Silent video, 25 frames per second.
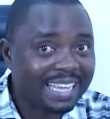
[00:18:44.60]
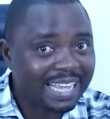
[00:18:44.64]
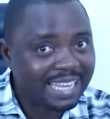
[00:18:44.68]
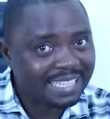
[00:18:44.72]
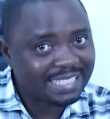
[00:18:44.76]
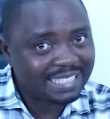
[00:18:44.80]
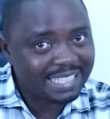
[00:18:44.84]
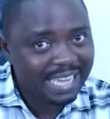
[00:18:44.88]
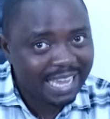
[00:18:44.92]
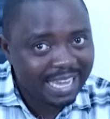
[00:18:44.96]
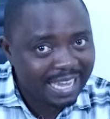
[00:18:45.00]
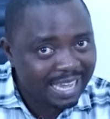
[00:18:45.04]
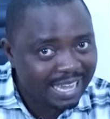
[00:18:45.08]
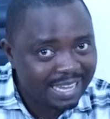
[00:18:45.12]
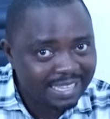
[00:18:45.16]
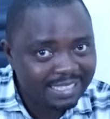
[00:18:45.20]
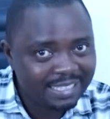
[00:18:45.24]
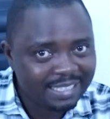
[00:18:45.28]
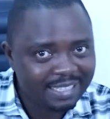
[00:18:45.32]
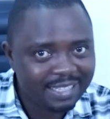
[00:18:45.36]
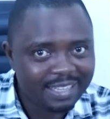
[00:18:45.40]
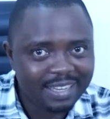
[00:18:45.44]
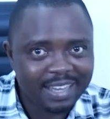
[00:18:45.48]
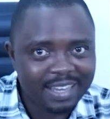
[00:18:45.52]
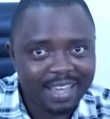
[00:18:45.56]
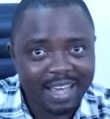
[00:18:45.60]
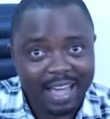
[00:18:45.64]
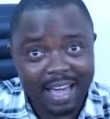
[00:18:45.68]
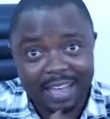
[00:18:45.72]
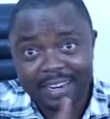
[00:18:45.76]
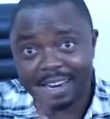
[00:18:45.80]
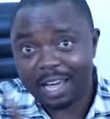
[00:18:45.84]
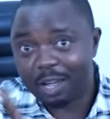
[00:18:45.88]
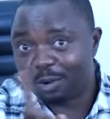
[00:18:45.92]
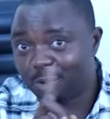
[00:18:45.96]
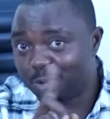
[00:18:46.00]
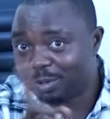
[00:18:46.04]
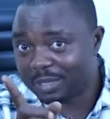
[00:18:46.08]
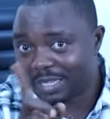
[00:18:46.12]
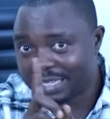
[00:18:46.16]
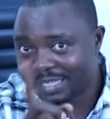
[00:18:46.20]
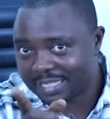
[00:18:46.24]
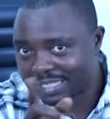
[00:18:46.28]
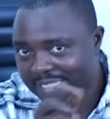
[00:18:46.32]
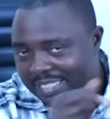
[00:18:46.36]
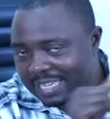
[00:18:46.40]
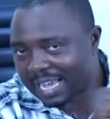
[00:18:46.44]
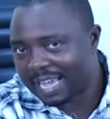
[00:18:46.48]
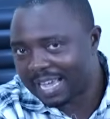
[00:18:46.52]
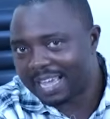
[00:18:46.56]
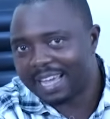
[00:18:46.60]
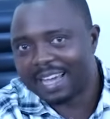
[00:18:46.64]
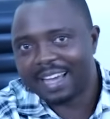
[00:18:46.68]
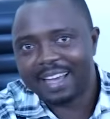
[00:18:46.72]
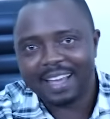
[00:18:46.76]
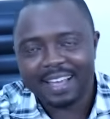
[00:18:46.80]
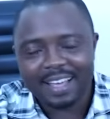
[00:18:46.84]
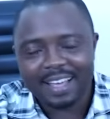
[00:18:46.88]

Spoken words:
get tired and I know they retire.